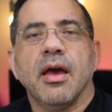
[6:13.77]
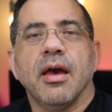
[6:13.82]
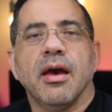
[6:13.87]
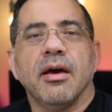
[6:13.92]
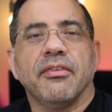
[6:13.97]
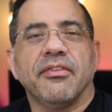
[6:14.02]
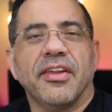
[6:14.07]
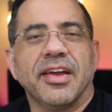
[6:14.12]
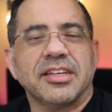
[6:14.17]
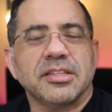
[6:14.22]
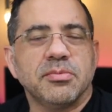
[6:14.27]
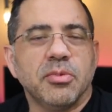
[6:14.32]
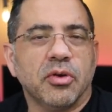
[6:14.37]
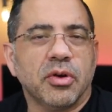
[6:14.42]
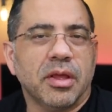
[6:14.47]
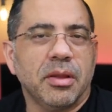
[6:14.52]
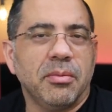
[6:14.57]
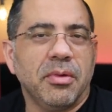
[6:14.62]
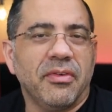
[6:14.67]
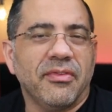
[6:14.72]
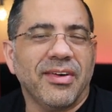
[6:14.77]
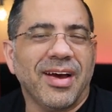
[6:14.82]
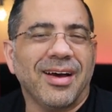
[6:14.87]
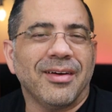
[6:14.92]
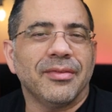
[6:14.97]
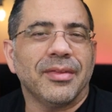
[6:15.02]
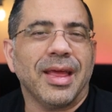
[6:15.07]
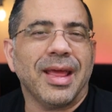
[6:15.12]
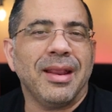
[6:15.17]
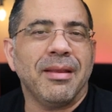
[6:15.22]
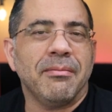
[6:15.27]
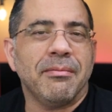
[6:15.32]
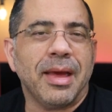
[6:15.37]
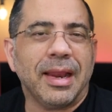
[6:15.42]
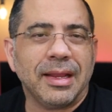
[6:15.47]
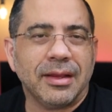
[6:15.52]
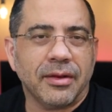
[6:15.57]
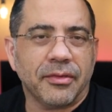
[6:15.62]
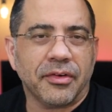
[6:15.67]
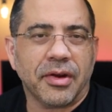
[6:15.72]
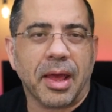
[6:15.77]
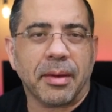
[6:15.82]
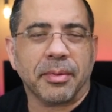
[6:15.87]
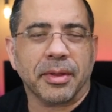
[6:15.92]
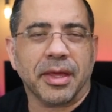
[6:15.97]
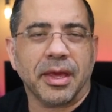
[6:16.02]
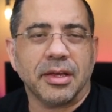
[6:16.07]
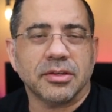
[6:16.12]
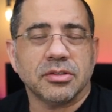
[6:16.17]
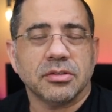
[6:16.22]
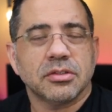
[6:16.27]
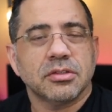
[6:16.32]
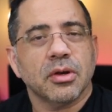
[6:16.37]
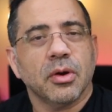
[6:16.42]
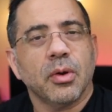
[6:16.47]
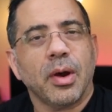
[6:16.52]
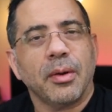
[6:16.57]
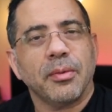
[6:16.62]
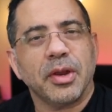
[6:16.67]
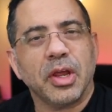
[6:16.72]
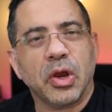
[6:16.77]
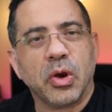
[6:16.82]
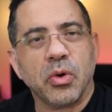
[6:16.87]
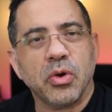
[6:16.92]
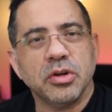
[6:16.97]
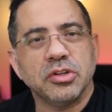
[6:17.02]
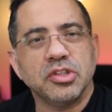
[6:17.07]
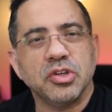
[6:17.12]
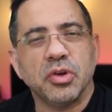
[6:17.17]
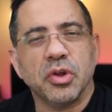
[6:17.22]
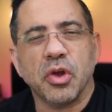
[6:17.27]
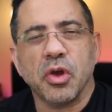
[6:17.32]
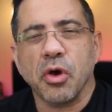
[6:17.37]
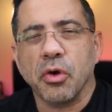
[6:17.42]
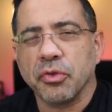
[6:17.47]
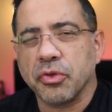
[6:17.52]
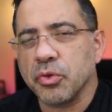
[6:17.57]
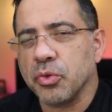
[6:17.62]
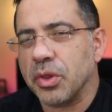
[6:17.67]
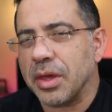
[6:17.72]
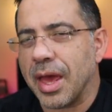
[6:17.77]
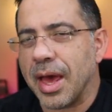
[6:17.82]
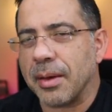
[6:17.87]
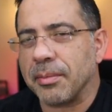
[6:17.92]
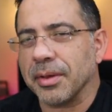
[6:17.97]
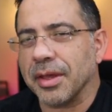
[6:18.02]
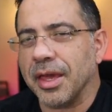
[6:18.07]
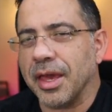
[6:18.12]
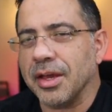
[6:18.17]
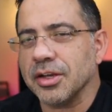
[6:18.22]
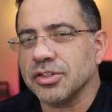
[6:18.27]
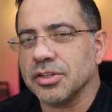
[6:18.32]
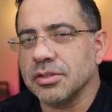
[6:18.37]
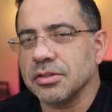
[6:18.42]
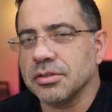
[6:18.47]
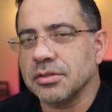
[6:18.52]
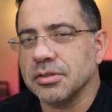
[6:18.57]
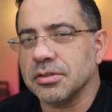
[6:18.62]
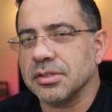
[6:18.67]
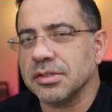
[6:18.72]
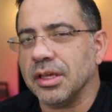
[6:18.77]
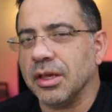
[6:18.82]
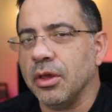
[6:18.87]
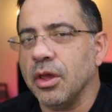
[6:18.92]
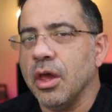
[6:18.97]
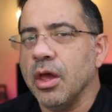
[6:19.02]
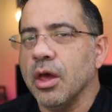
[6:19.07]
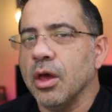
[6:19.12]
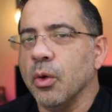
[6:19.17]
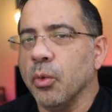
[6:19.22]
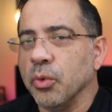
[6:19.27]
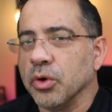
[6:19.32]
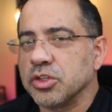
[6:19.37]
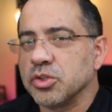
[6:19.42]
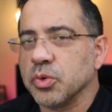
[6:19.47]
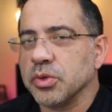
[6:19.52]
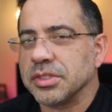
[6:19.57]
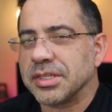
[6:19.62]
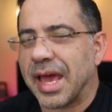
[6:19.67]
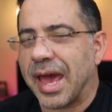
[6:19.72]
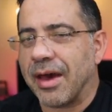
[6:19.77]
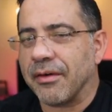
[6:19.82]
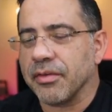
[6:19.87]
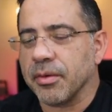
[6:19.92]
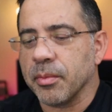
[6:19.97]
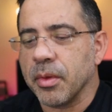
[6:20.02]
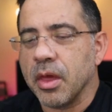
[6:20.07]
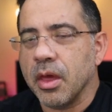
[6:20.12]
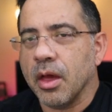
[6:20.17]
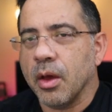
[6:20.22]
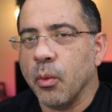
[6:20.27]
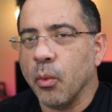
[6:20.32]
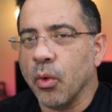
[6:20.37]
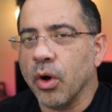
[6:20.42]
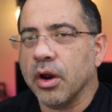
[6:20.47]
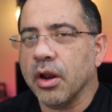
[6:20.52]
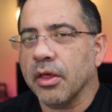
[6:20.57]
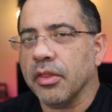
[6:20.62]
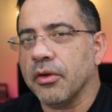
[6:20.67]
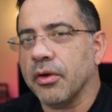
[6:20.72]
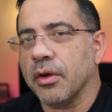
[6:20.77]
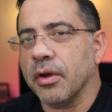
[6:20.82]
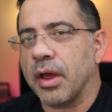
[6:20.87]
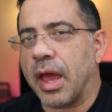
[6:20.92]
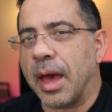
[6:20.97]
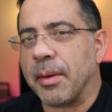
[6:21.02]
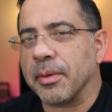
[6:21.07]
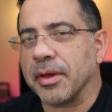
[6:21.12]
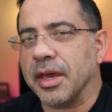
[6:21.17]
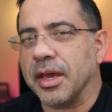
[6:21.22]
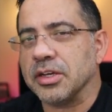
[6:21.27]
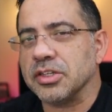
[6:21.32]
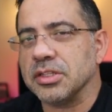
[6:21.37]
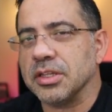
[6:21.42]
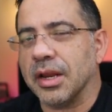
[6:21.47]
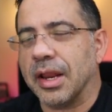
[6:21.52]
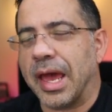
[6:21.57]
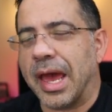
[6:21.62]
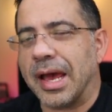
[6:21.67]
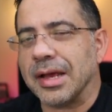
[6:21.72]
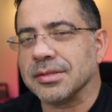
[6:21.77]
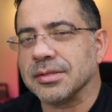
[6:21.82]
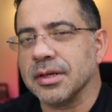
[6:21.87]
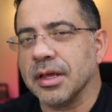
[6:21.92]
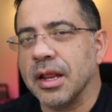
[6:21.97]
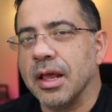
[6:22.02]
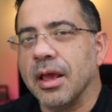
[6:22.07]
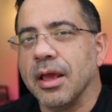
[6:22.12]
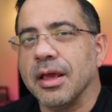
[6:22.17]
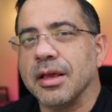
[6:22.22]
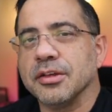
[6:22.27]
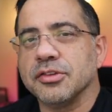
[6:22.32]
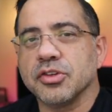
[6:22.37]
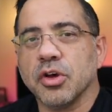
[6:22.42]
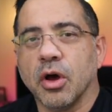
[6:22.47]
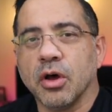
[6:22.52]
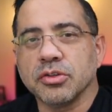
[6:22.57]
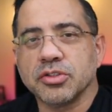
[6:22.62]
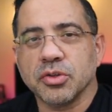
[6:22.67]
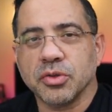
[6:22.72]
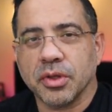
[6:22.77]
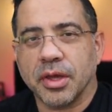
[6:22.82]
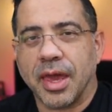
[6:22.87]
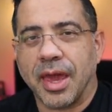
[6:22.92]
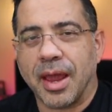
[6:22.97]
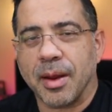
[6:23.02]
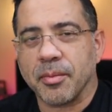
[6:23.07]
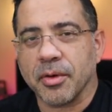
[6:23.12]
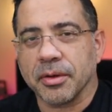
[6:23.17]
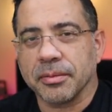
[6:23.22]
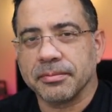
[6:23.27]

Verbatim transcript: A flex mode can be found in many different applications. So I would encourage you to go through the applications to see which ones have them. One other application that has it is also the camera.